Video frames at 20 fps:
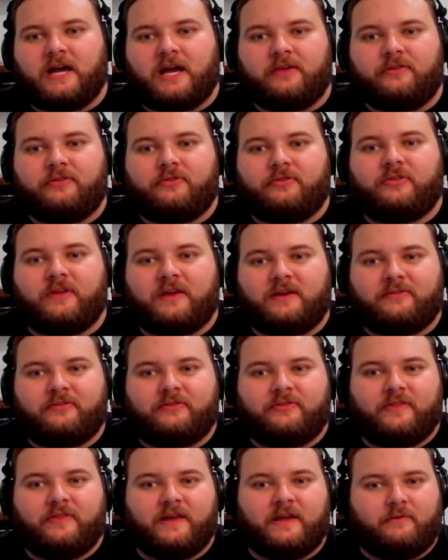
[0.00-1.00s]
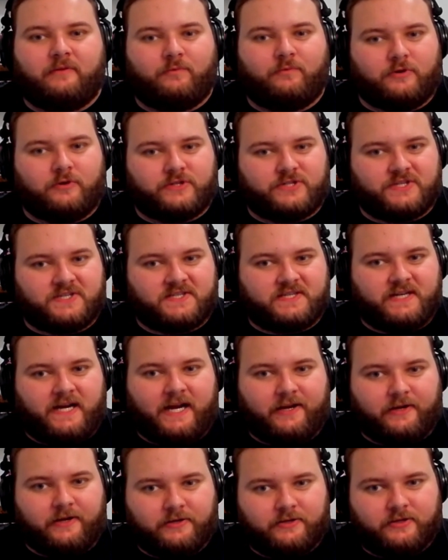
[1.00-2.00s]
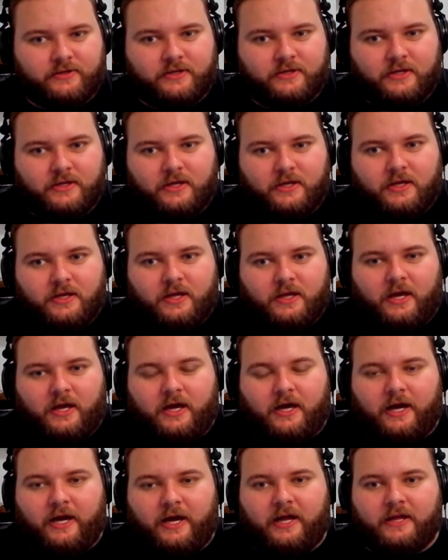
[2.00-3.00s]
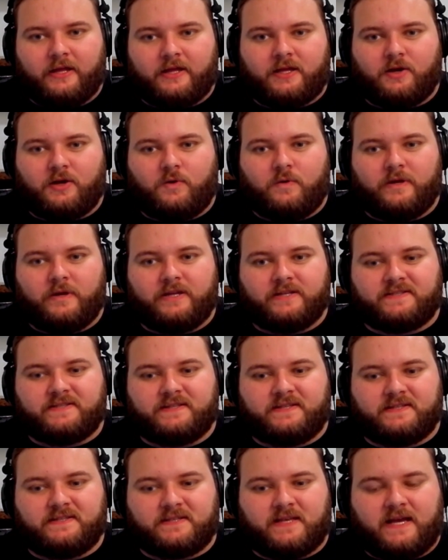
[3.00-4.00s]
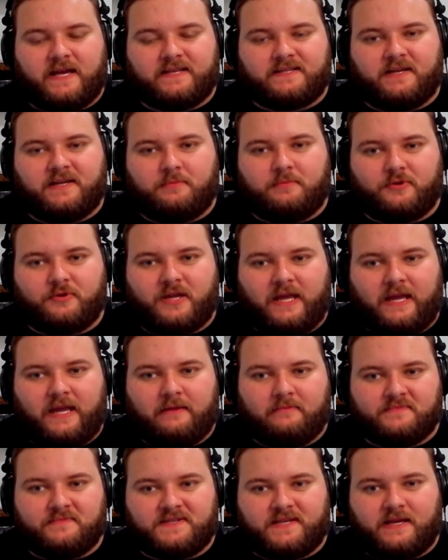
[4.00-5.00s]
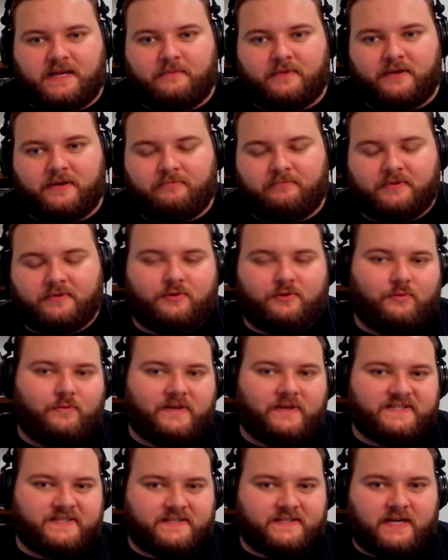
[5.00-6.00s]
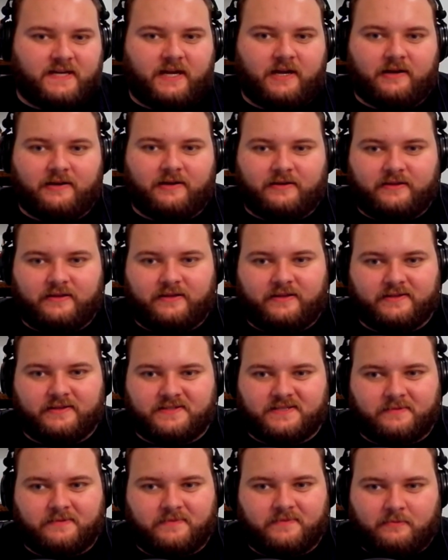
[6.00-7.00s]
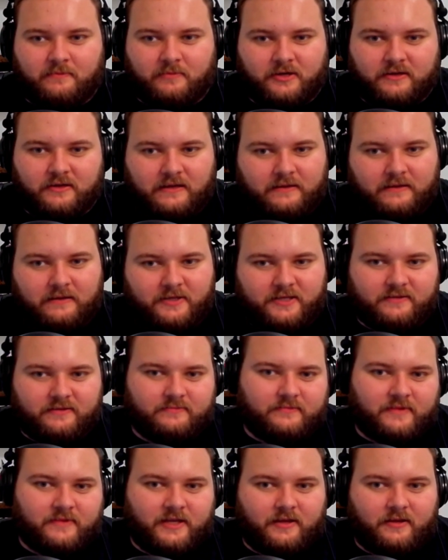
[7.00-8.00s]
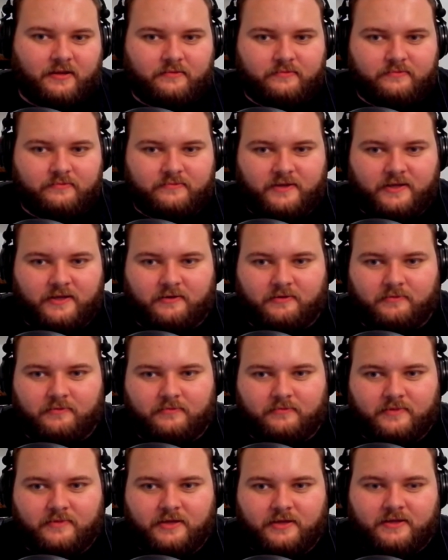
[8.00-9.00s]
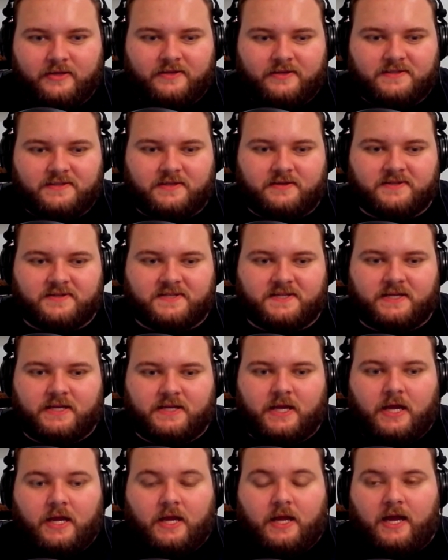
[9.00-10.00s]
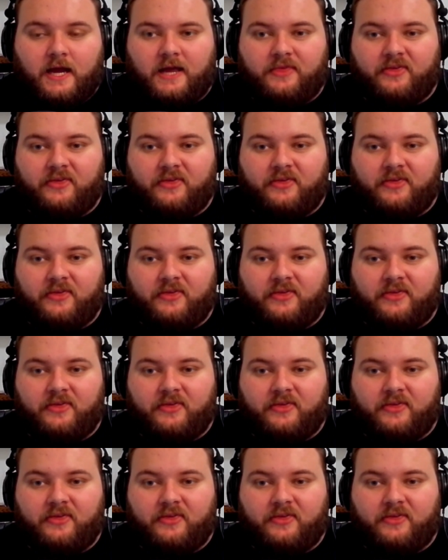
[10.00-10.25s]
I think they were just tired uh, going into these last couple games. I mean, but who isn't tired in September? I mean, hell, you know, seriously. I